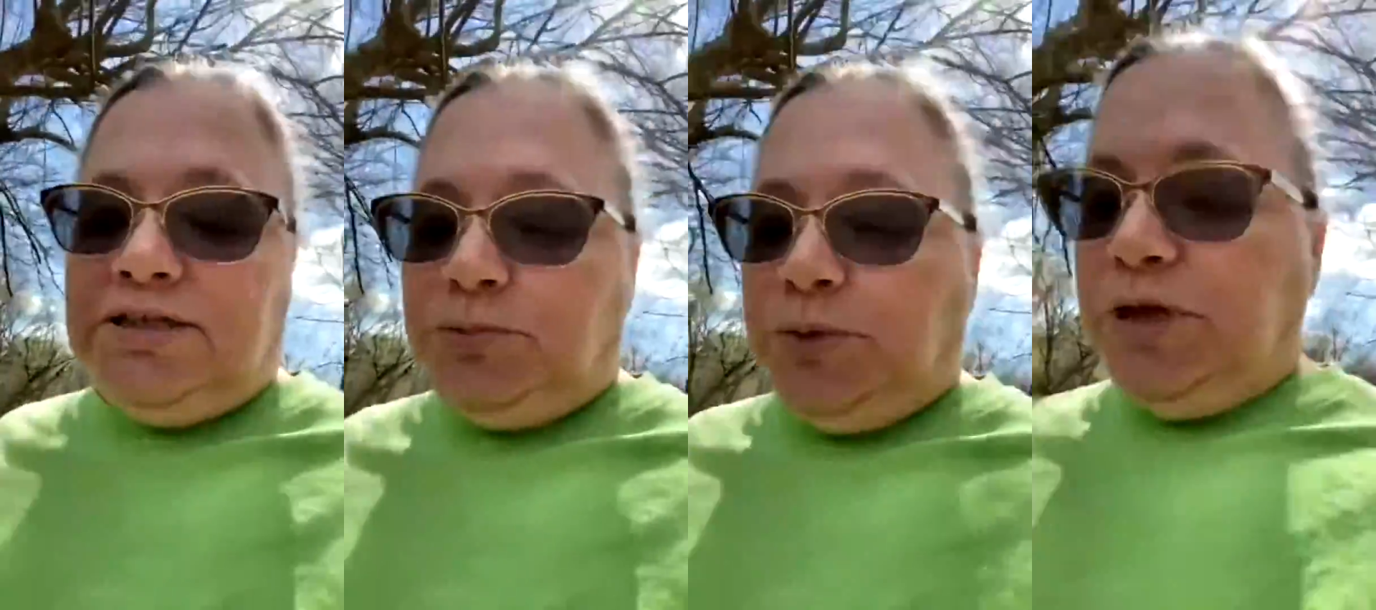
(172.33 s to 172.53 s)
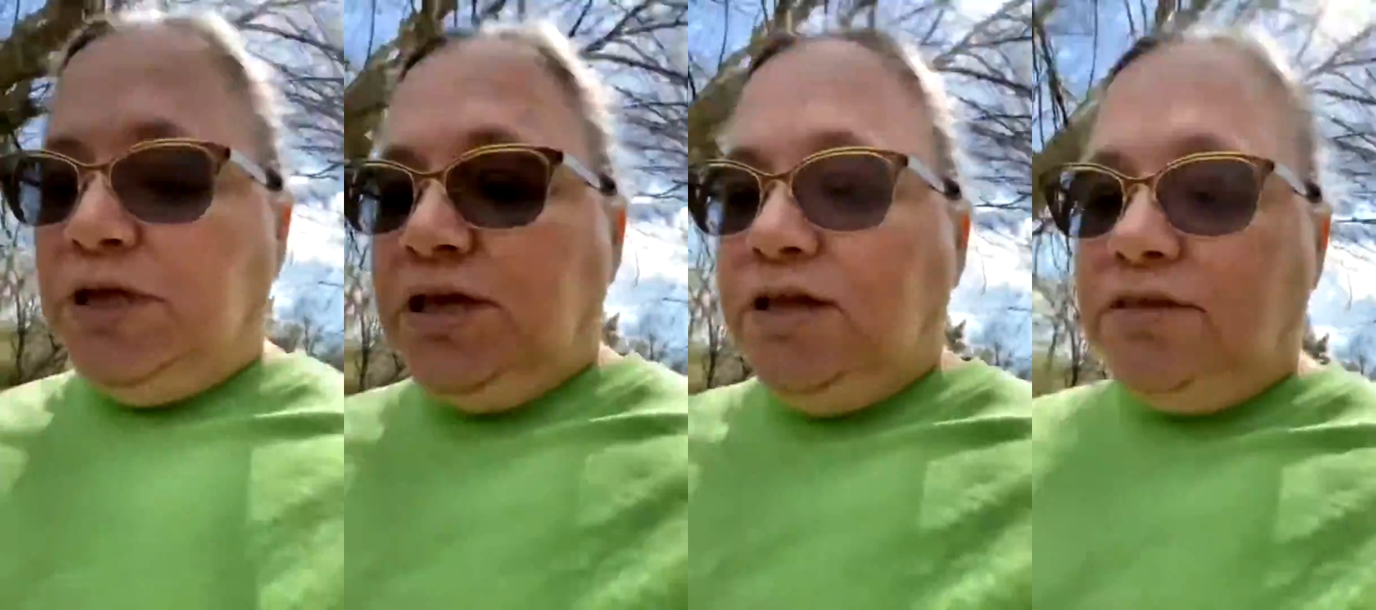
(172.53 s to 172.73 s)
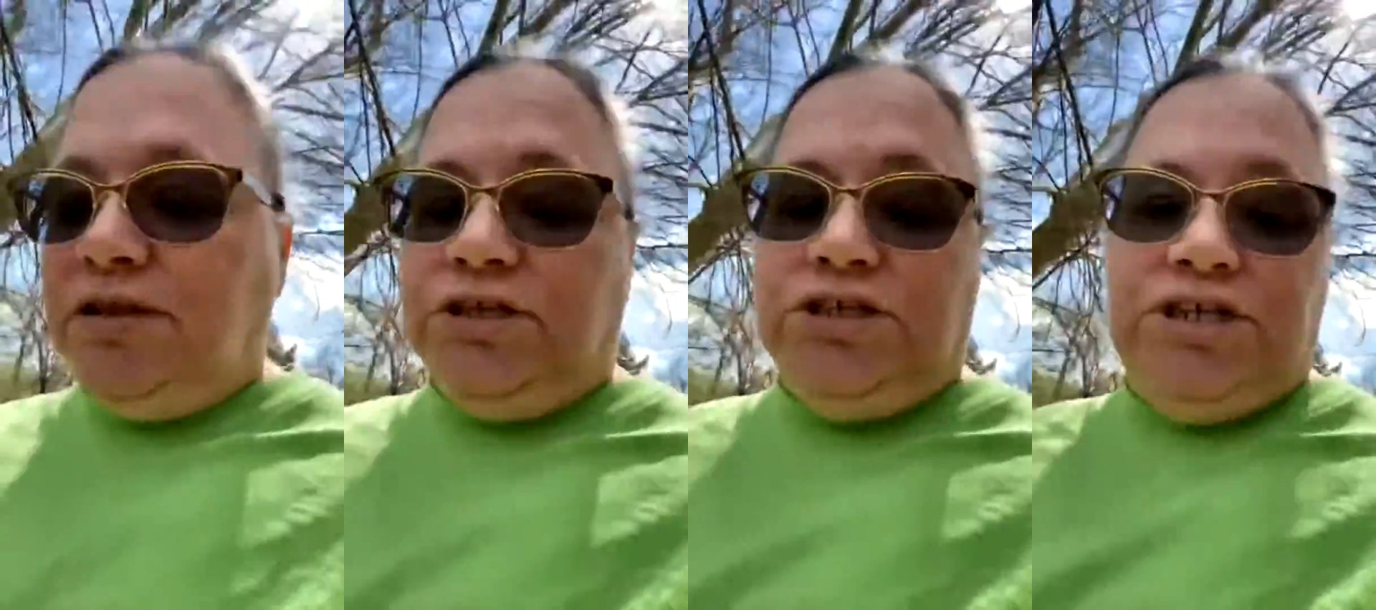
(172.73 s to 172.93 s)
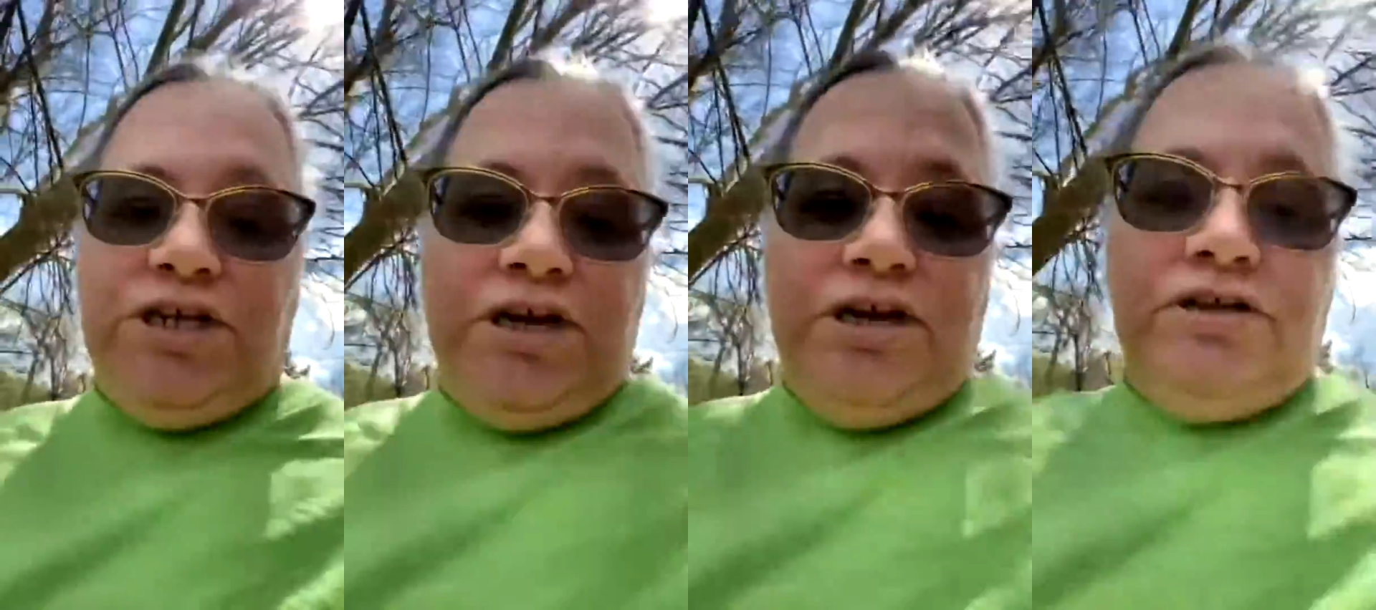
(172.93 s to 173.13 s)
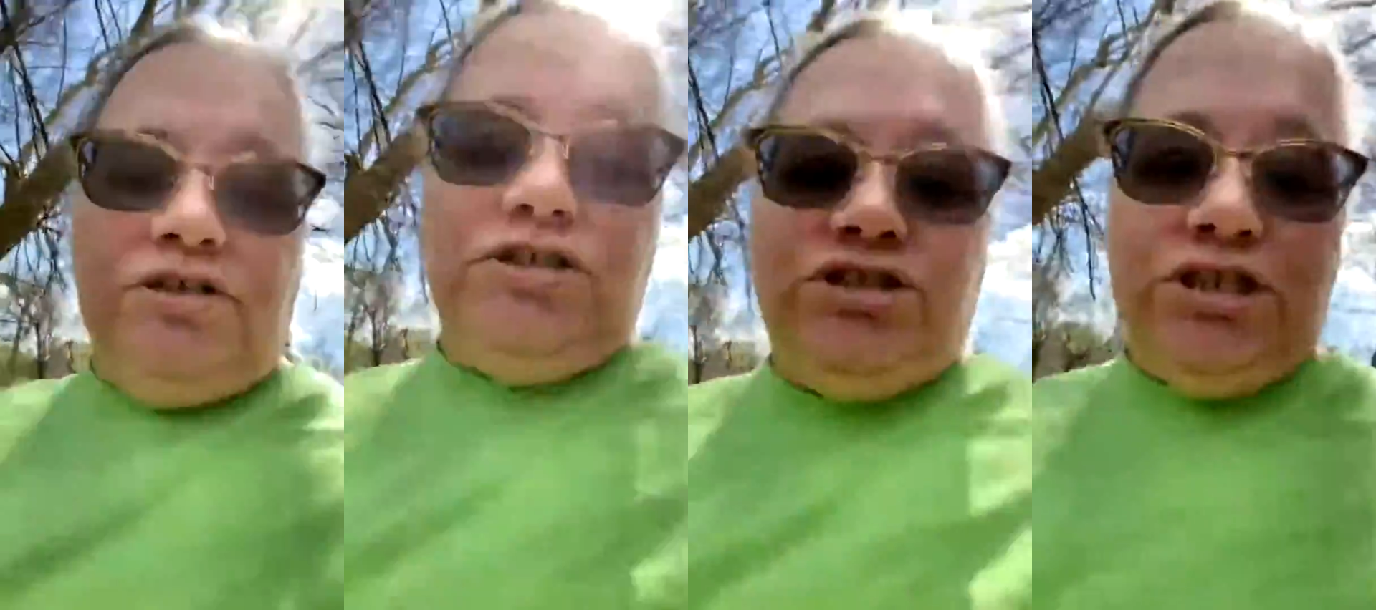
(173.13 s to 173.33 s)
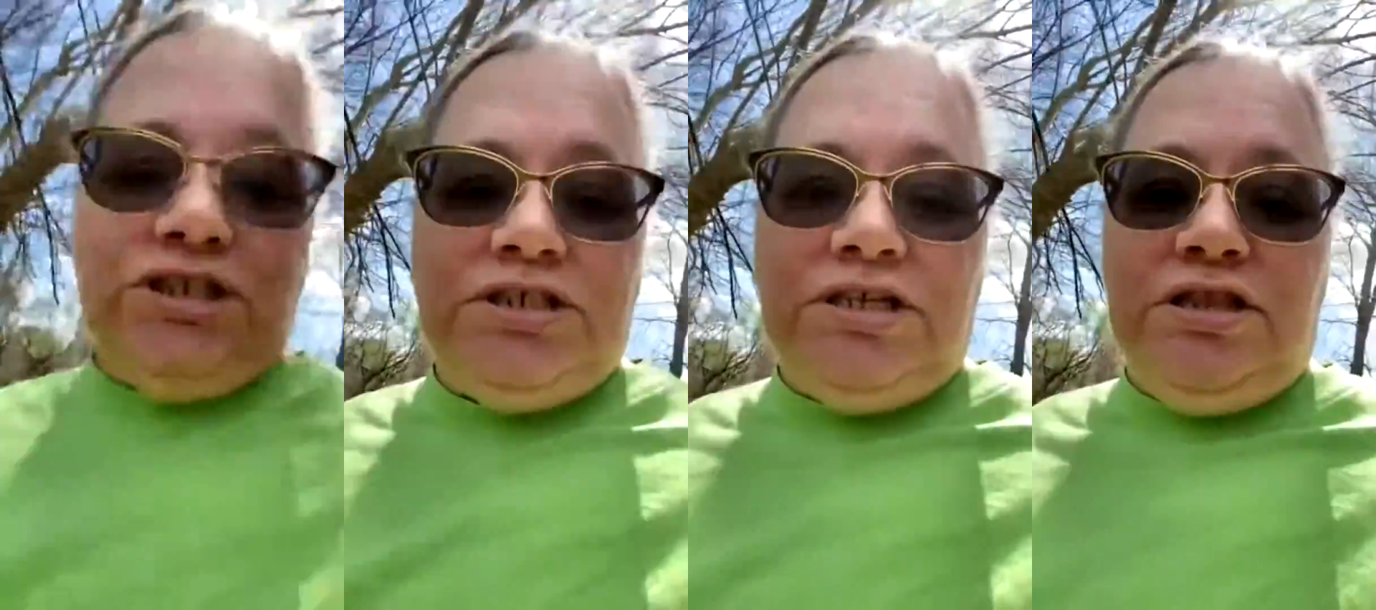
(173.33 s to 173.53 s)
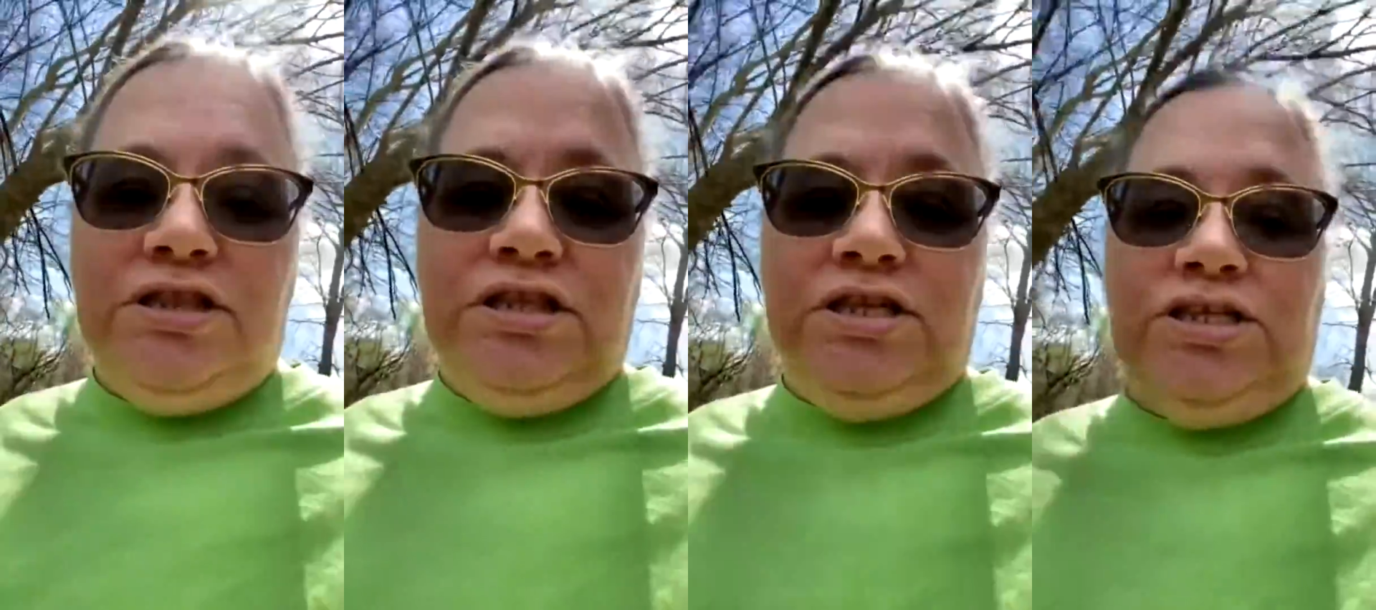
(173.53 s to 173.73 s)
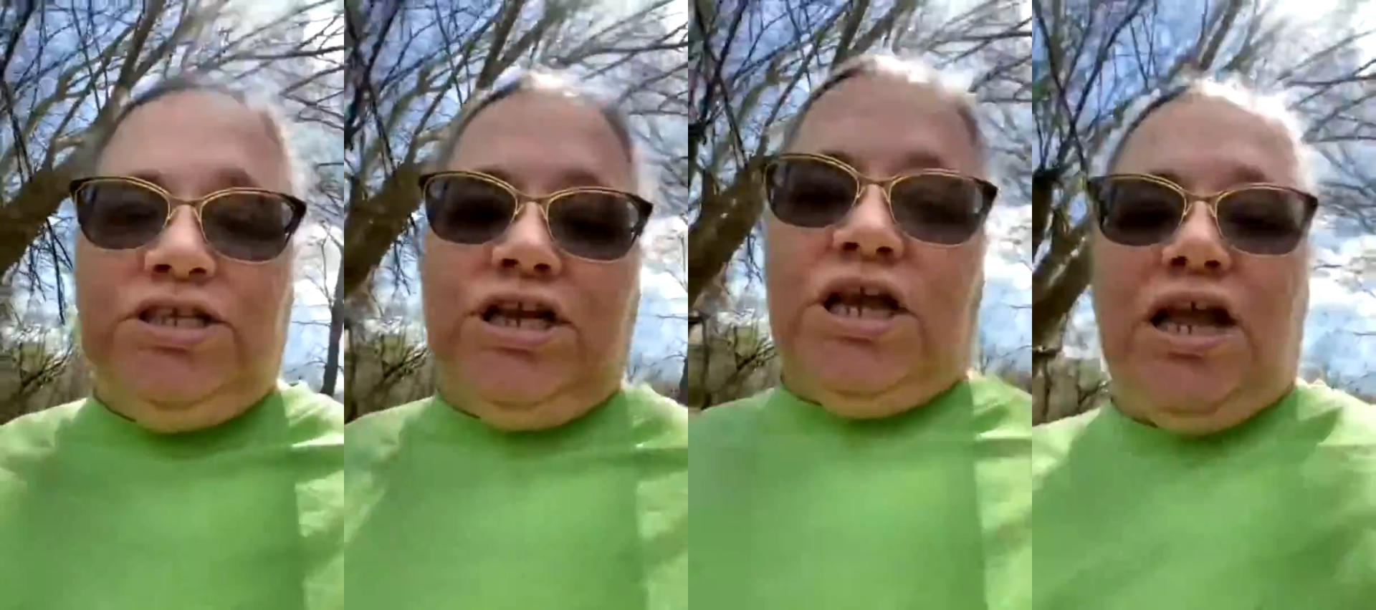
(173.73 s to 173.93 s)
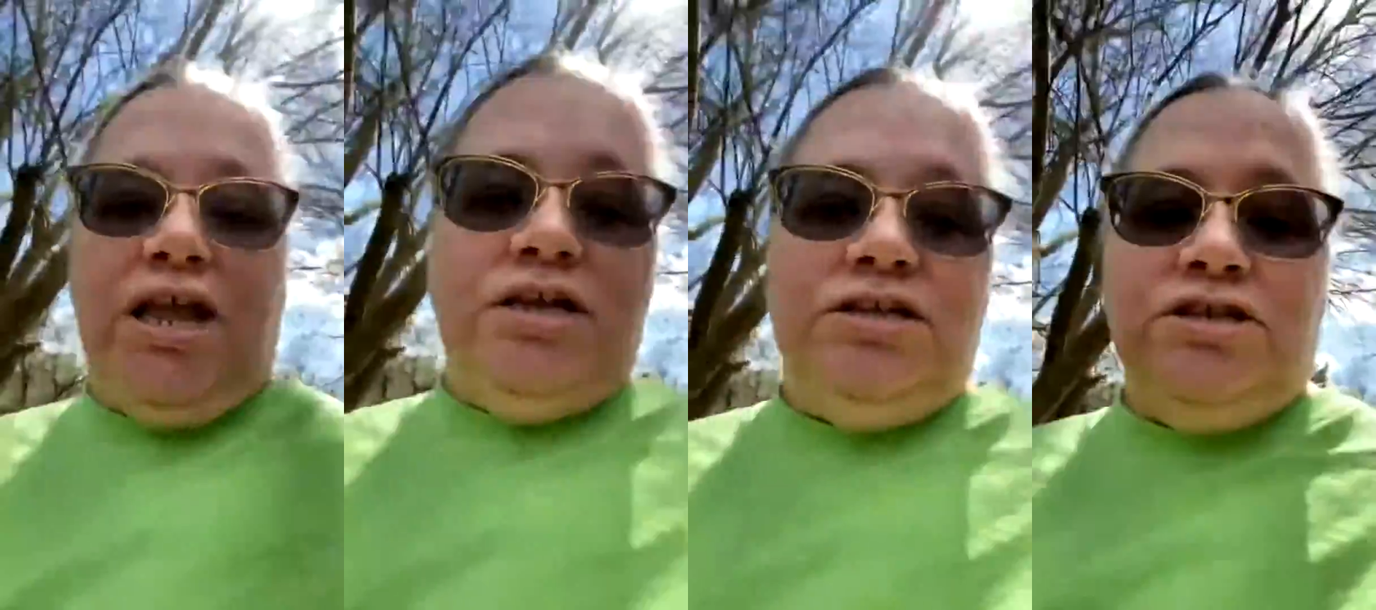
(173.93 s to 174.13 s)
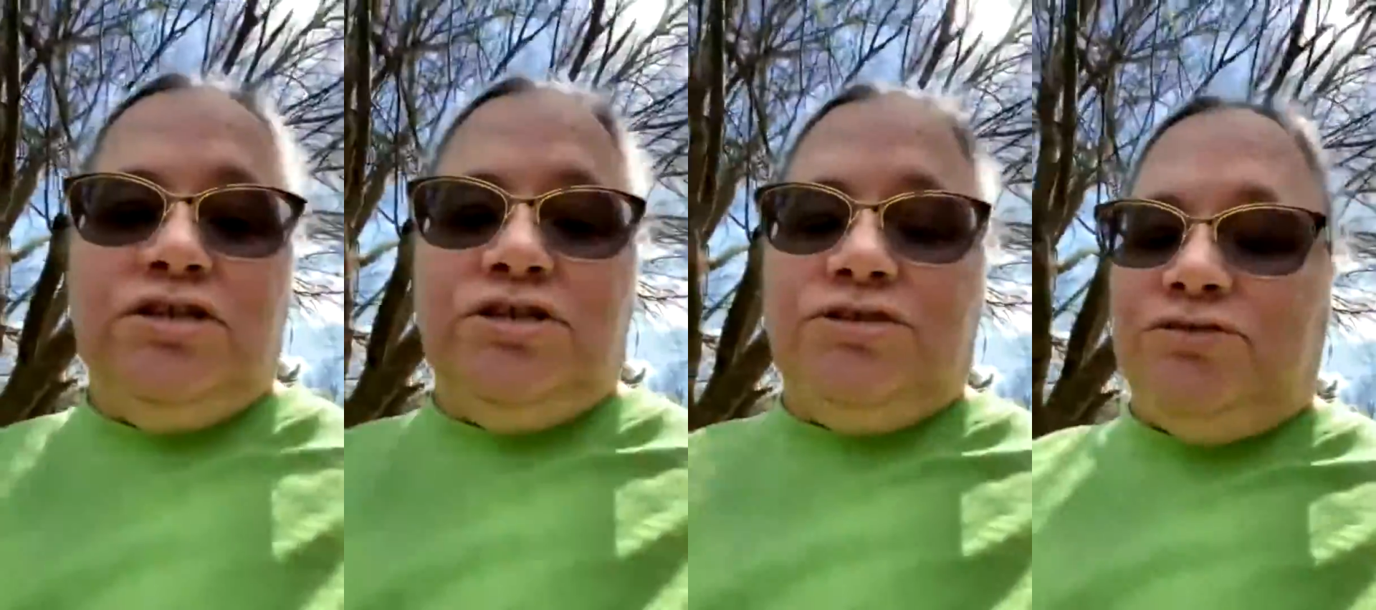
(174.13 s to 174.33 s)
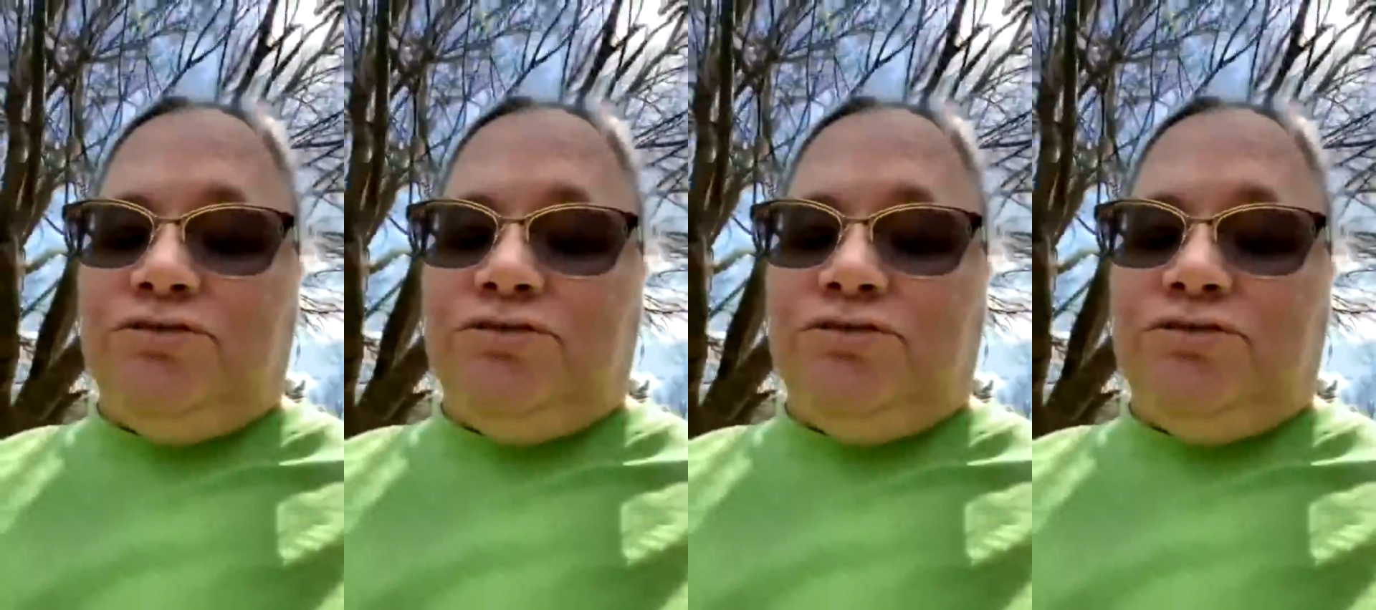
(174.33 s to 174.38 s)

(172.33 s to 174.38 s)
we can get the chairs just in the shade just